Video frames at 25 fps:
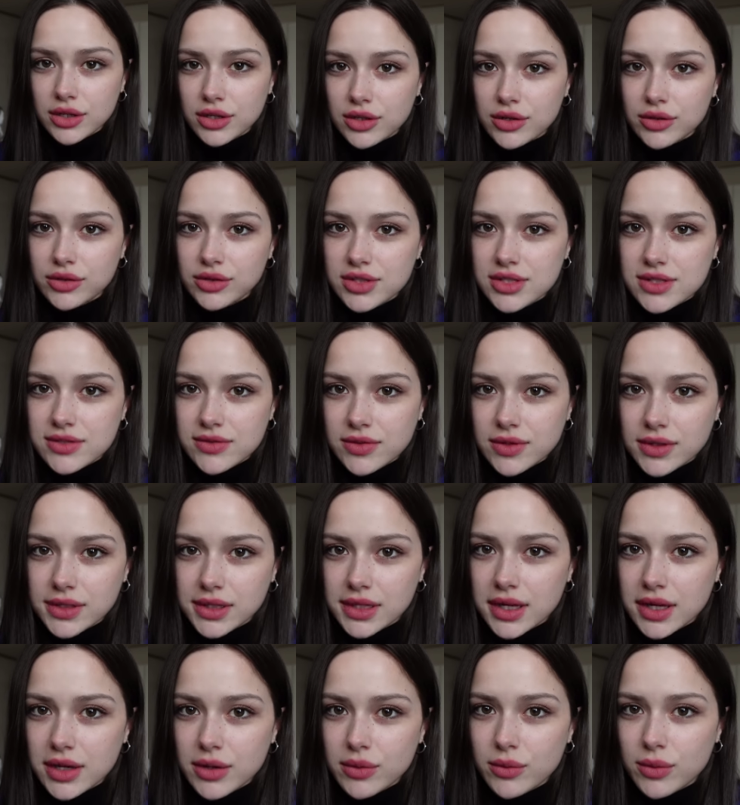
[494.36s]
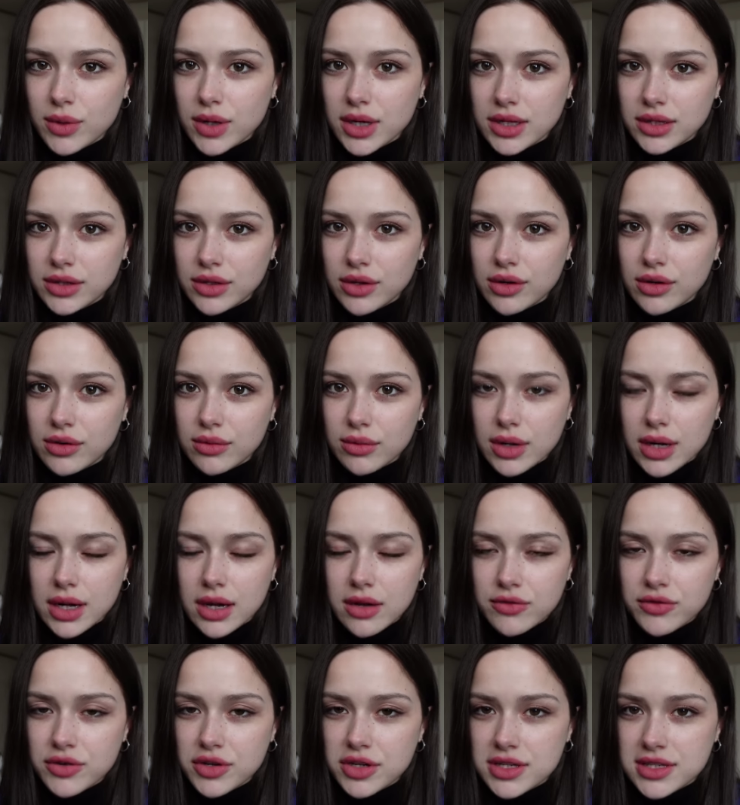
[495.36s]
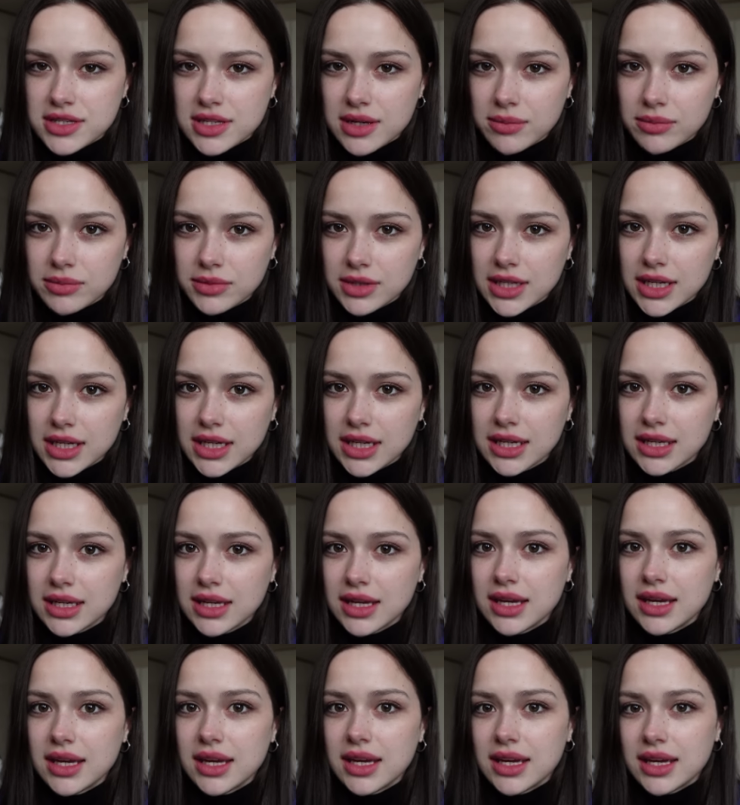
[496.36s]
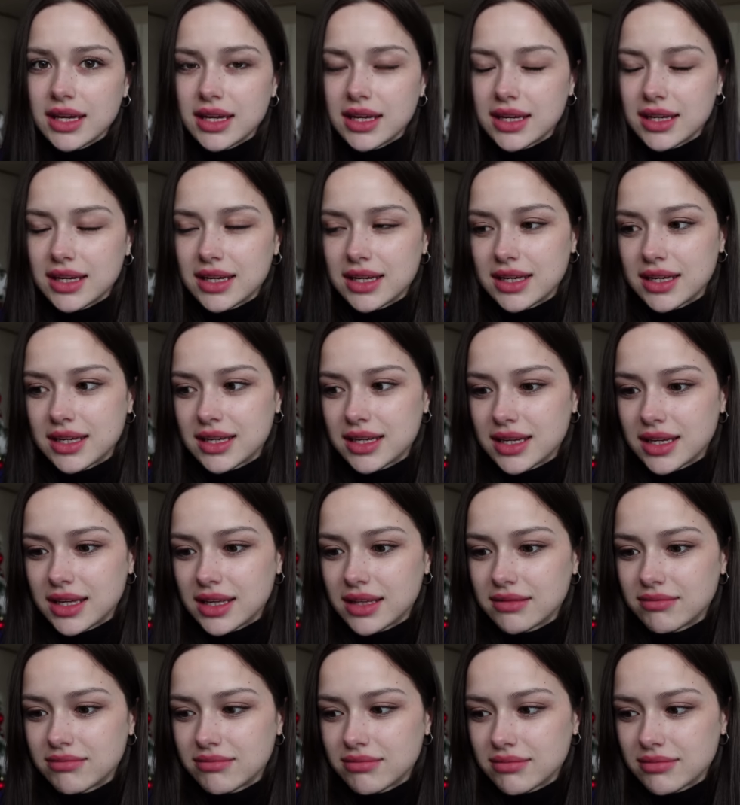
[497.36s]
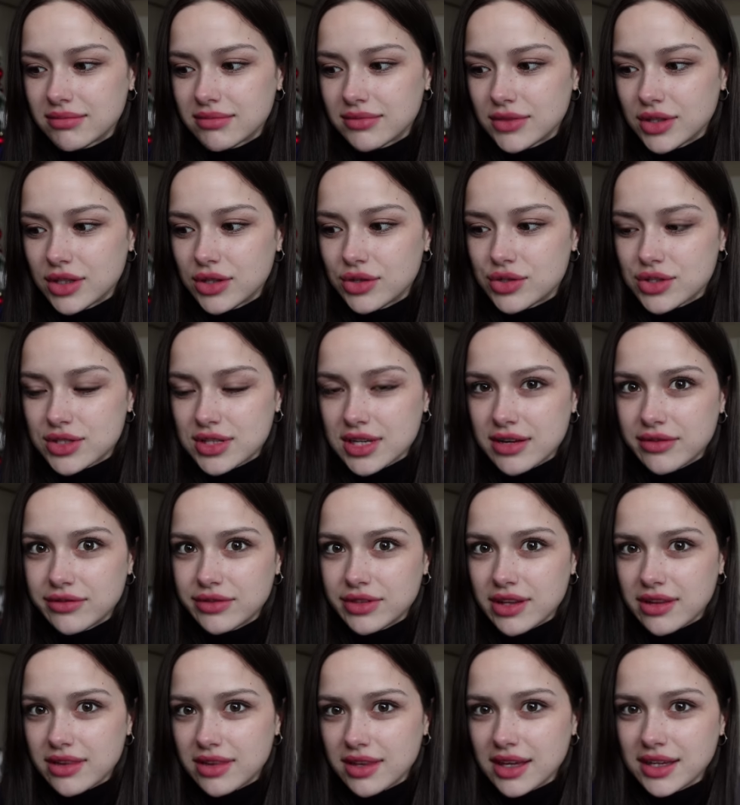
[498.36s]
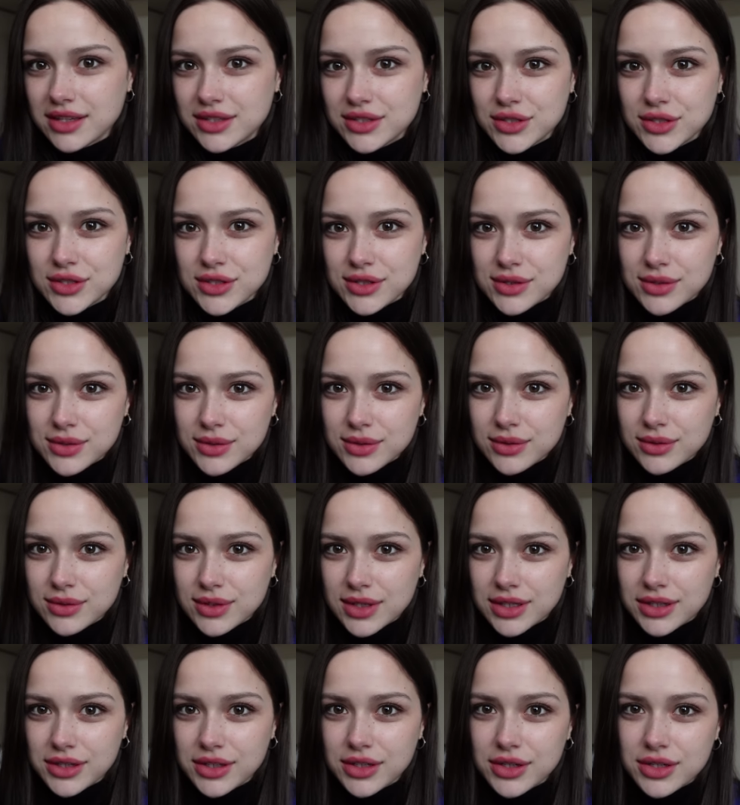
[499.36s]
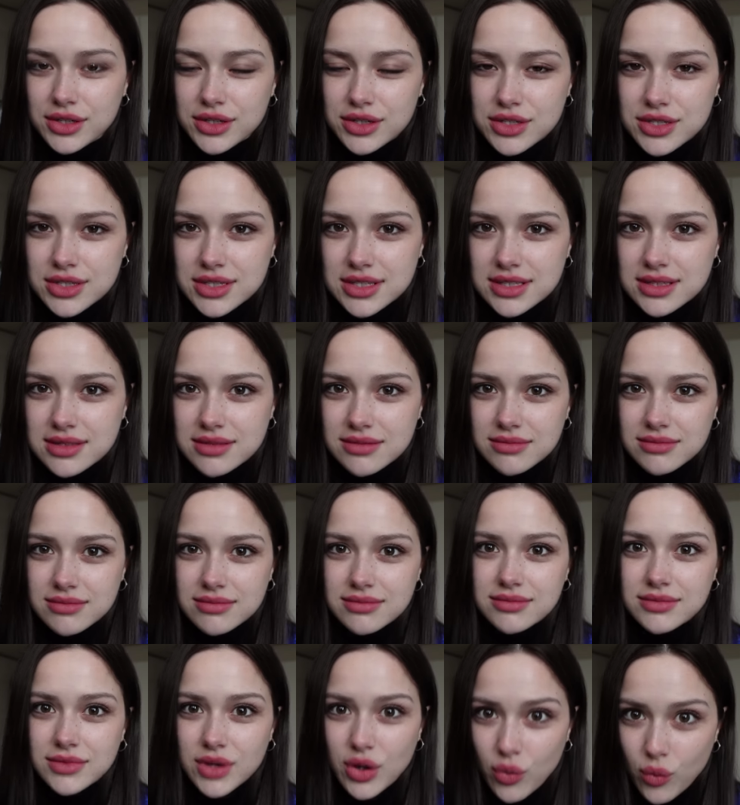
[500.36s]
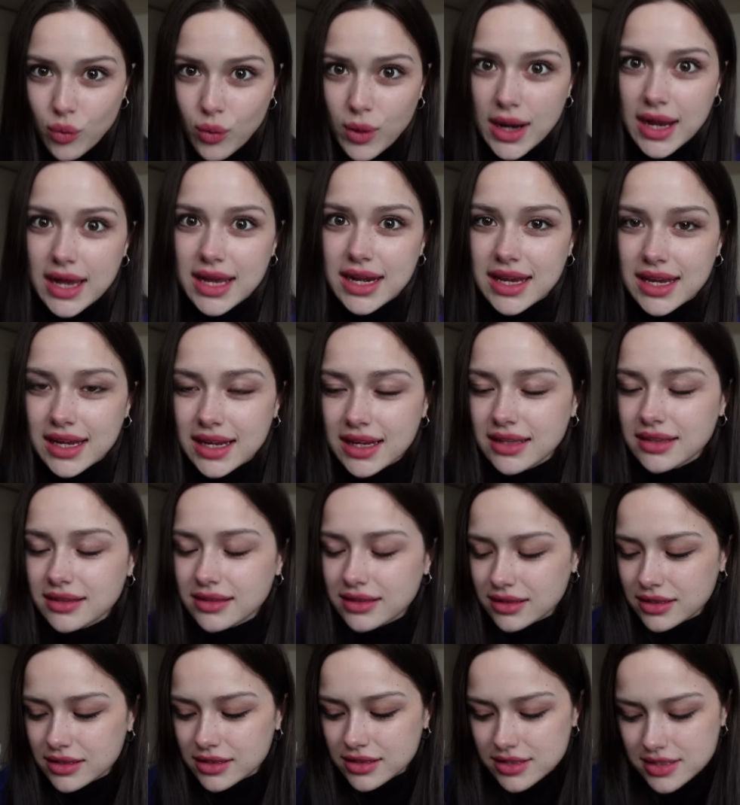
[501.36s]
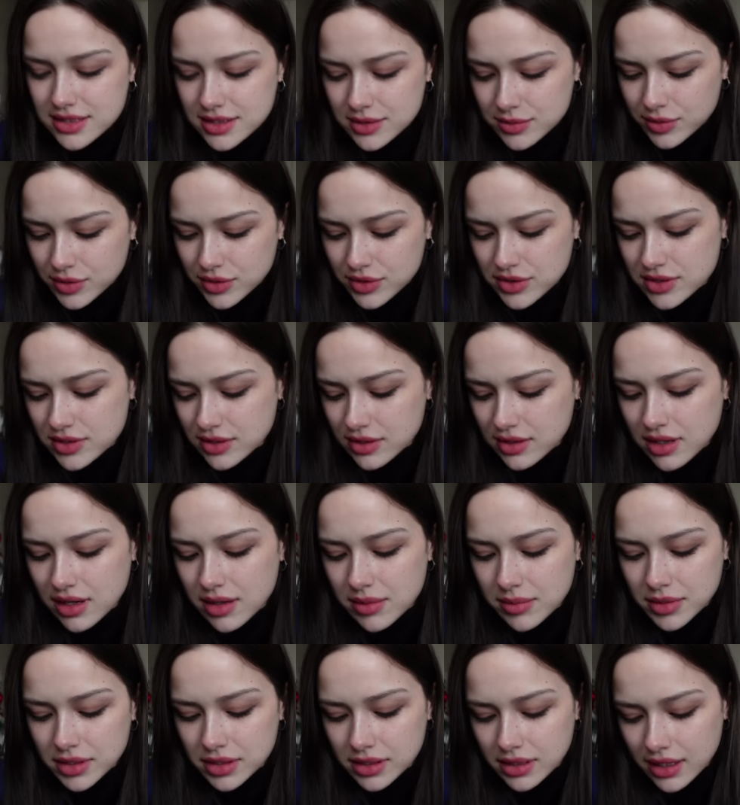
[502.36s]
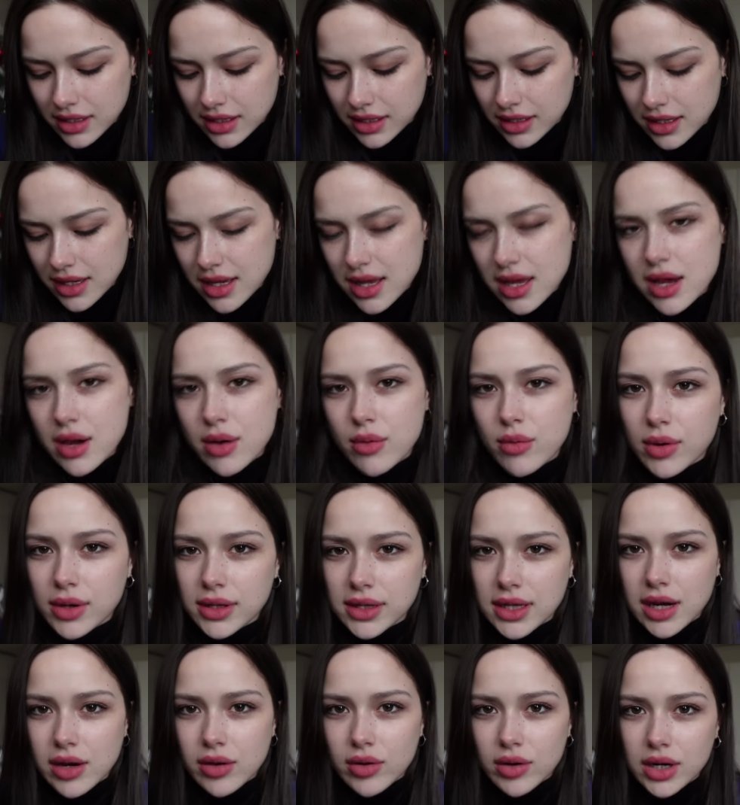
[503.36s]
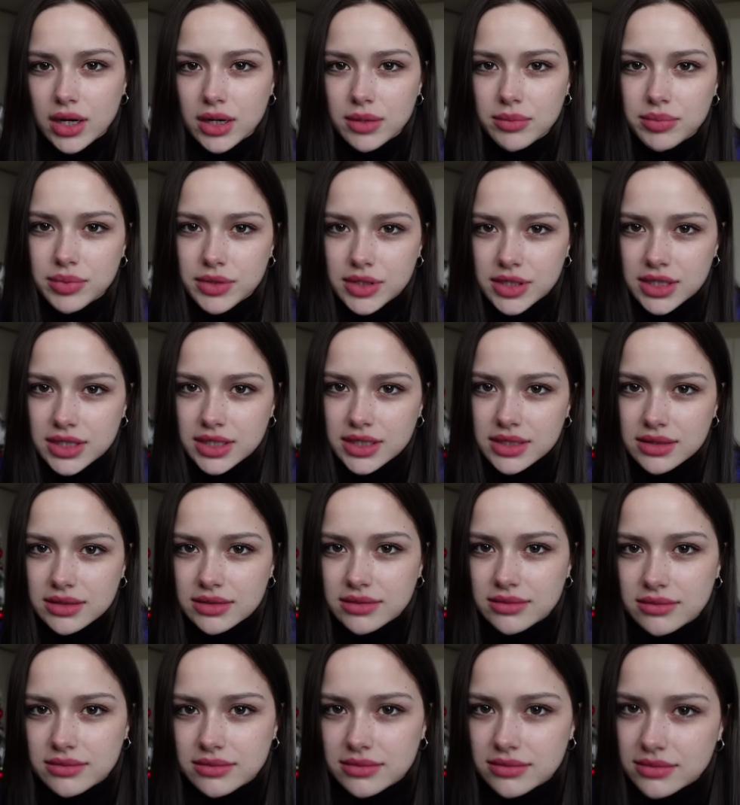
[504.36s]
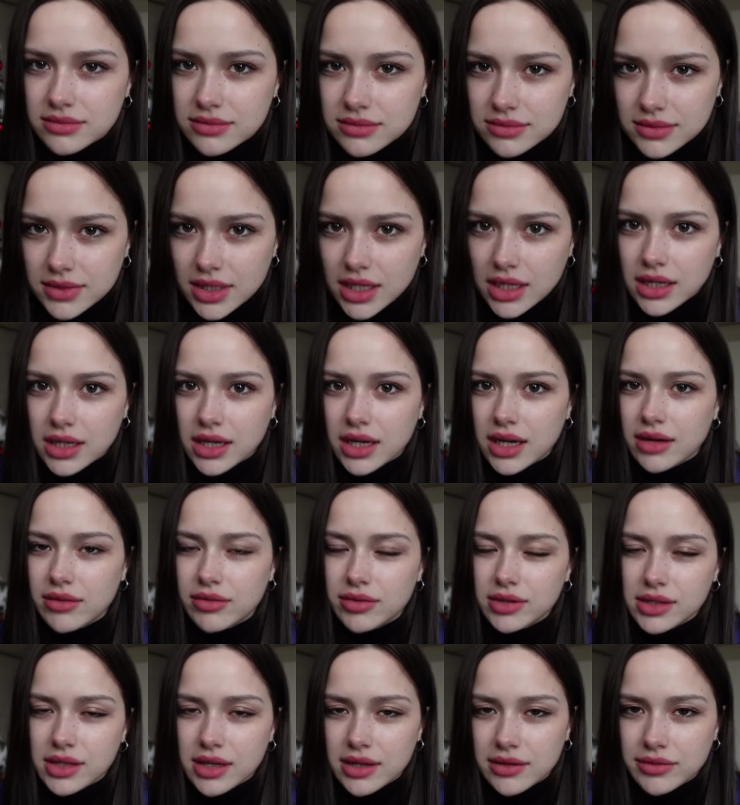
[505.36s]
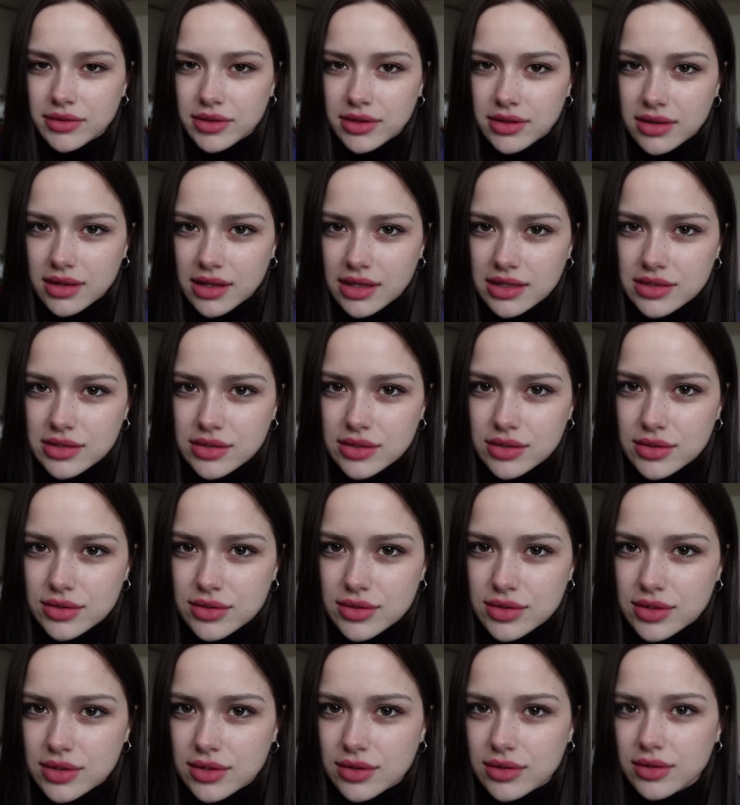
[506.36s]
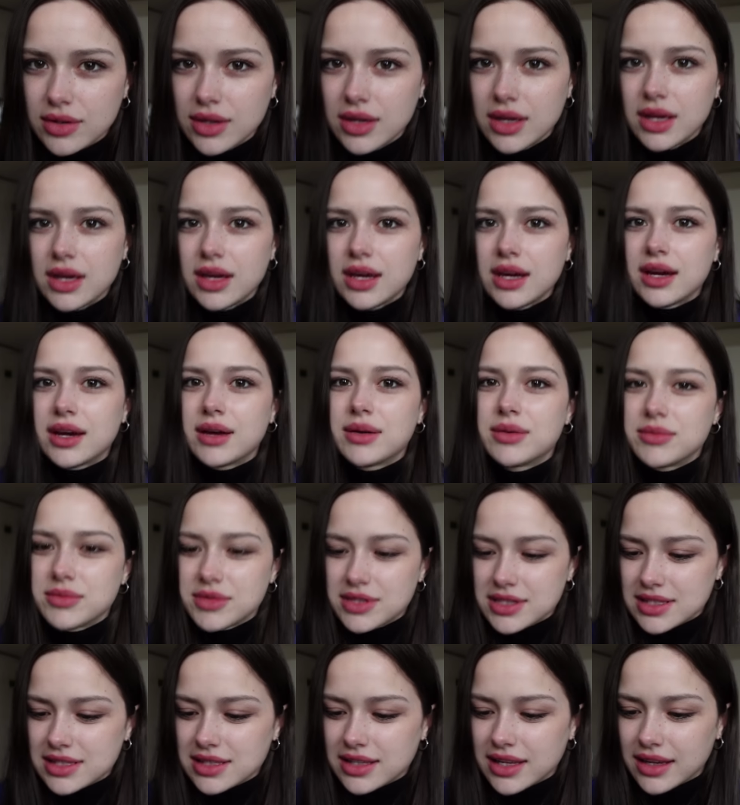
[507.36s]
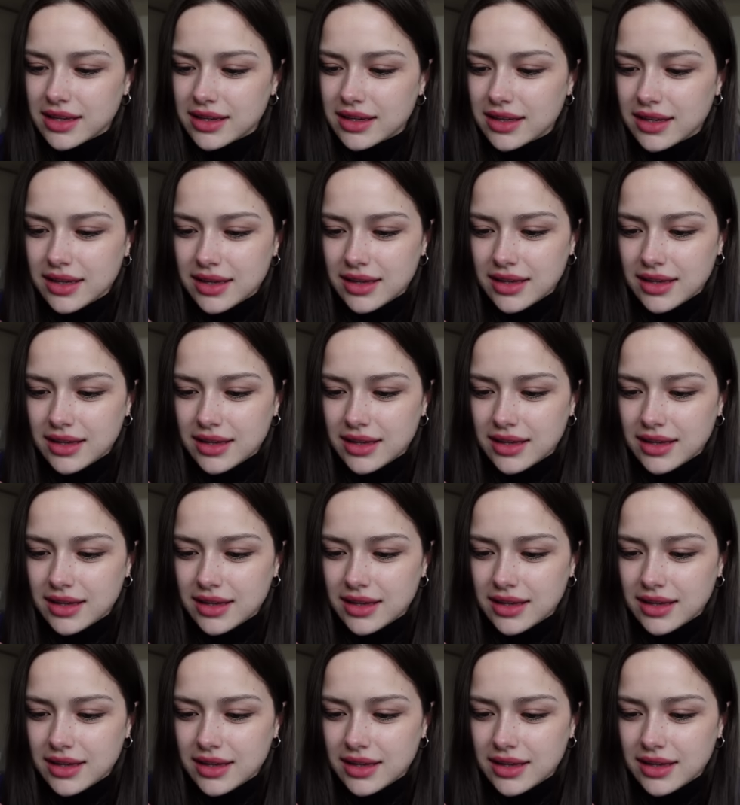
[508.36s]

you know this feeling when you're waiting for something and you just have nothing to do and you're just waiting. Girl's supposed to come in like one hour, but I really have nothing to do, so I'm just like,